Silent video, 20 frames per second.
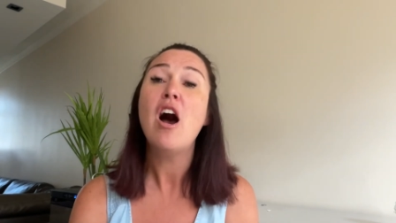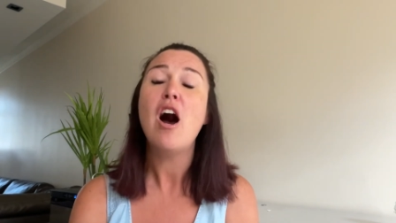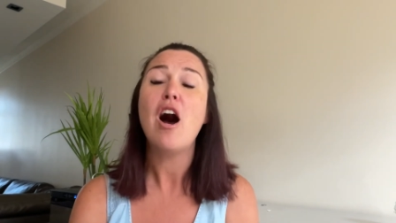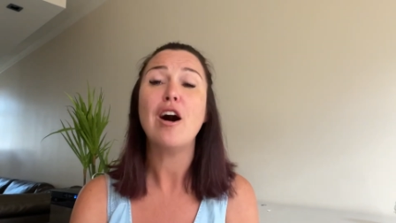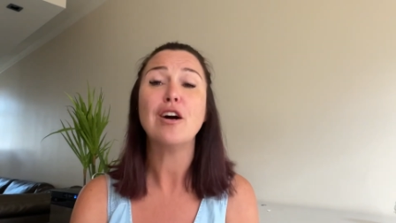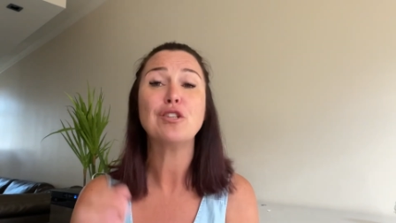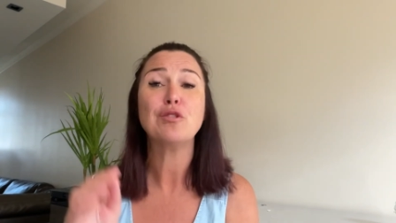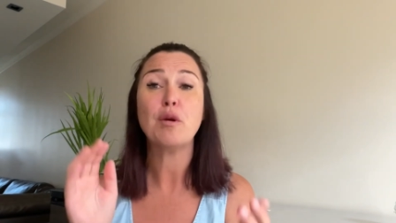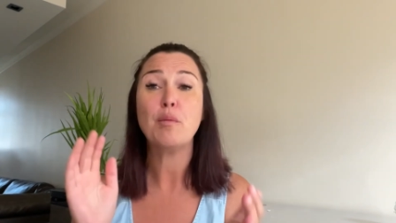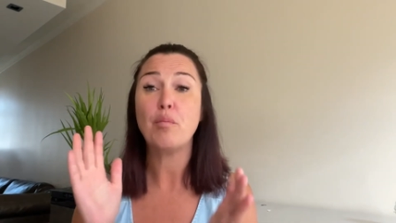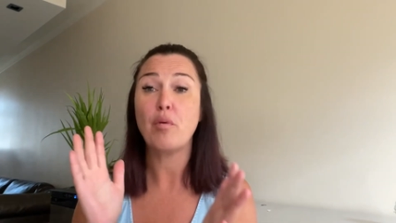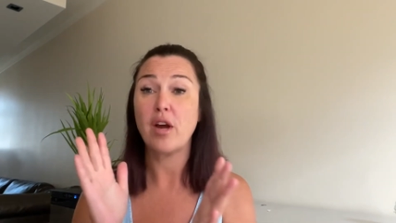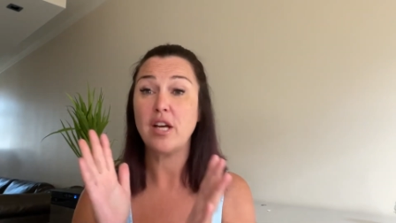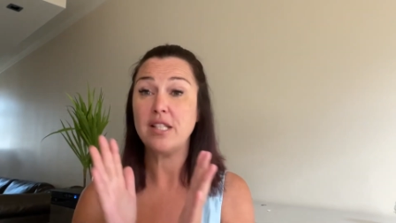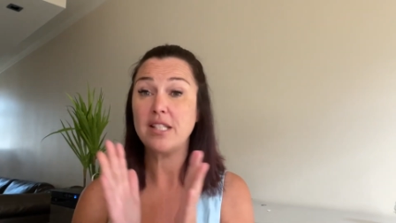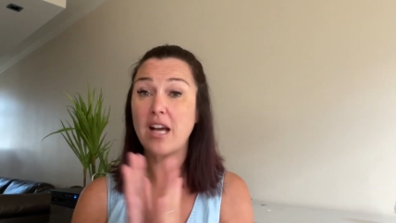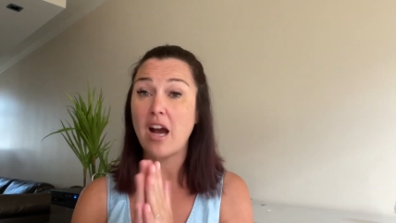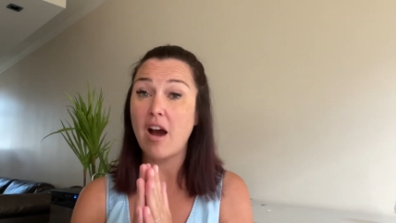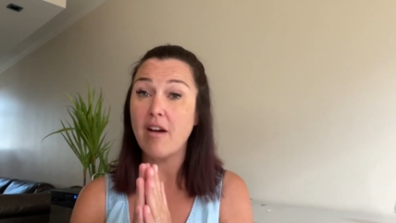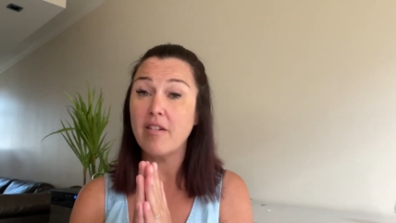are to embrace
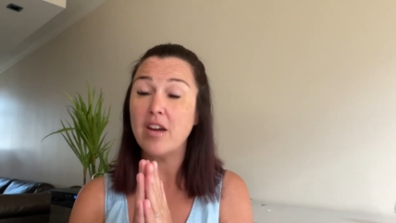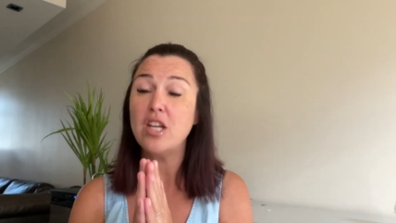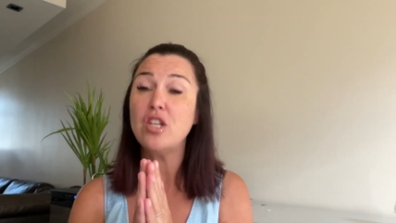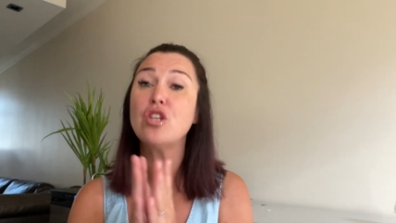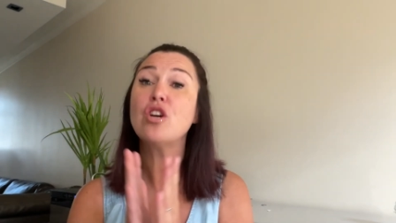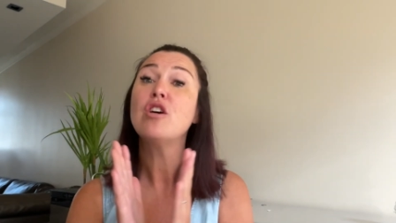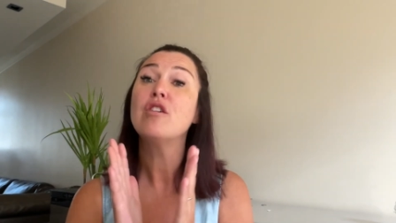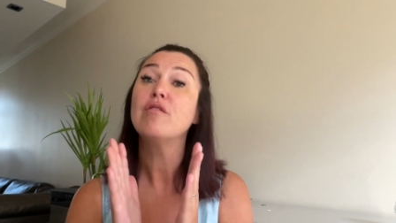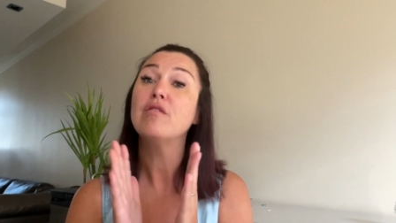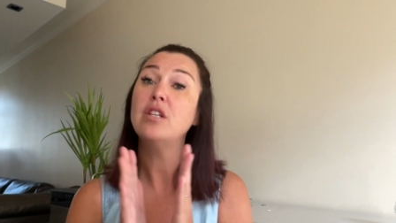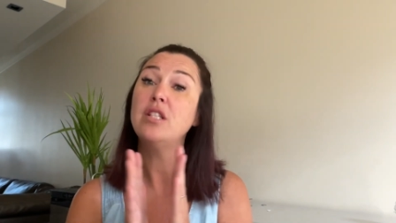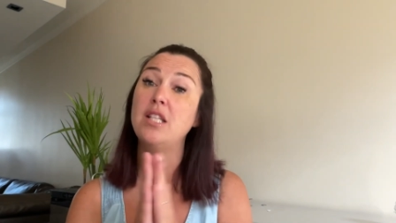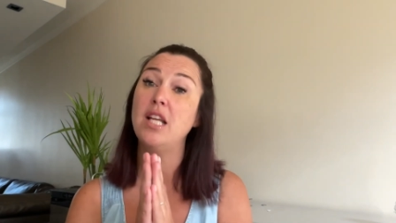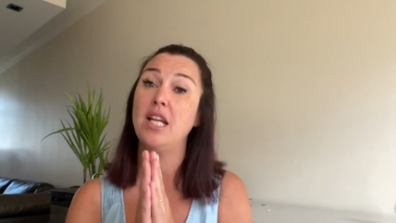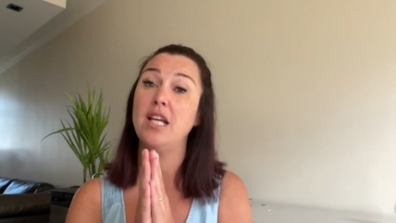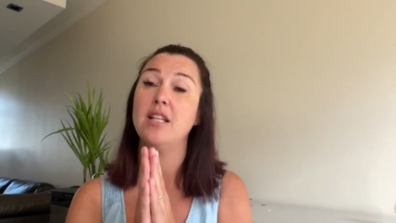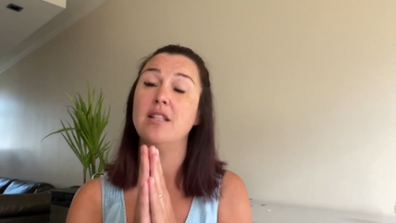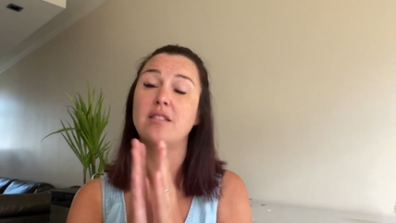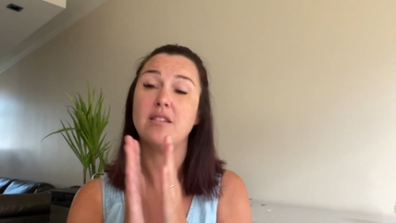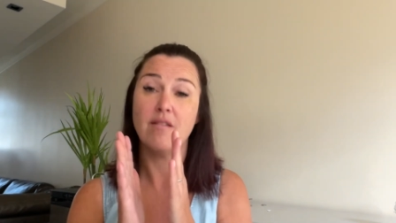courage,
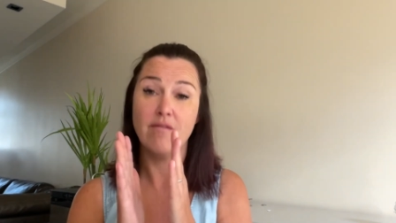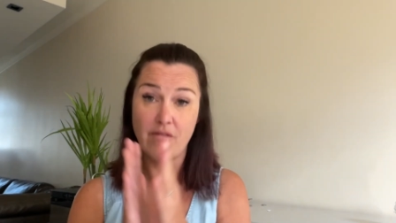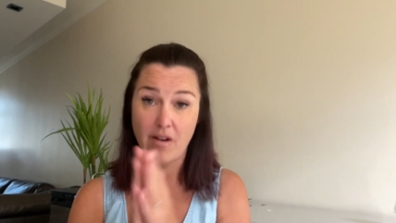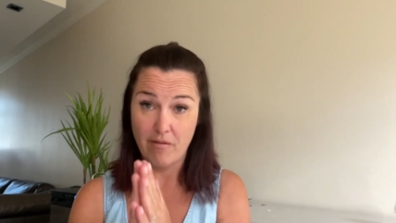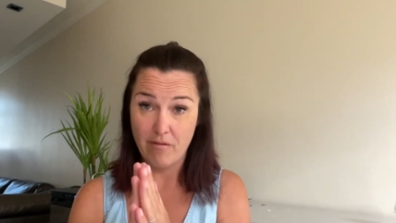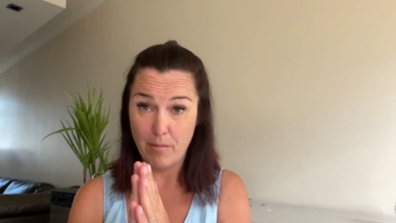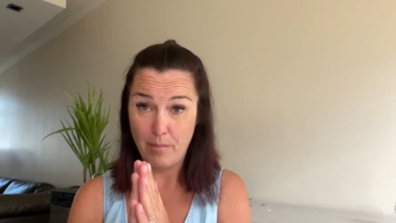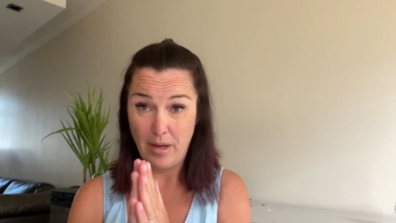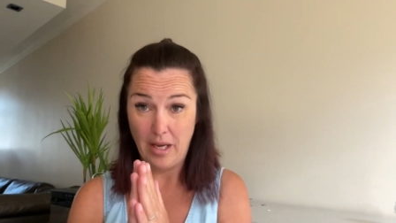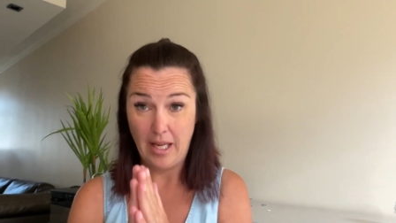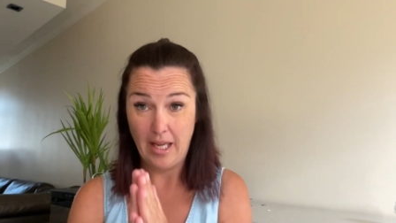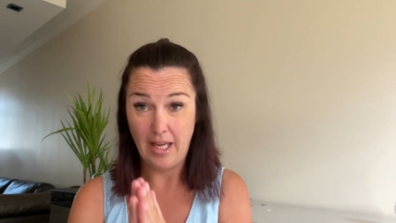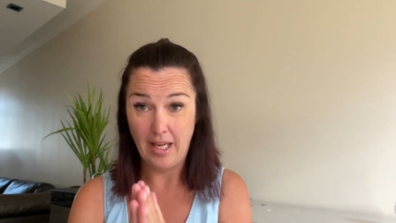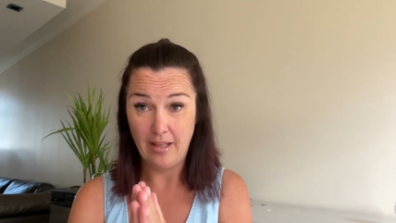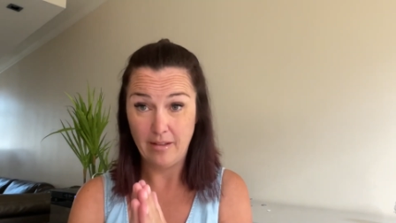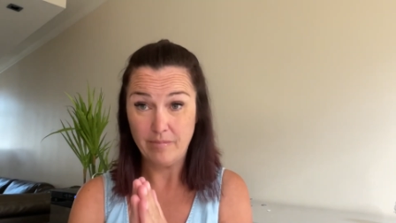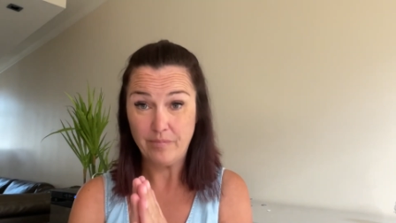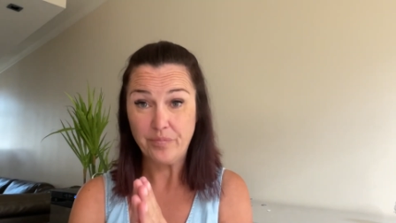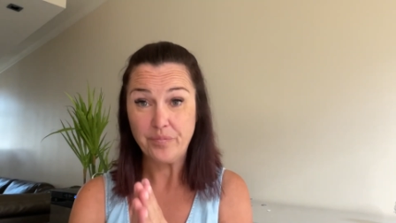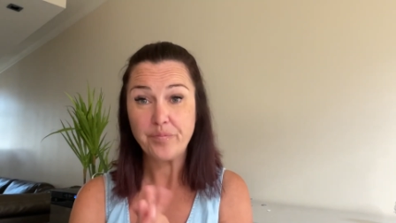resilience, and
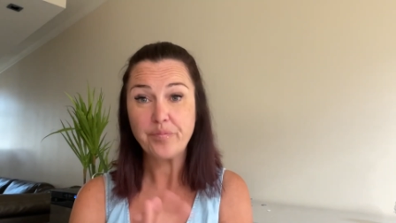vulnerability.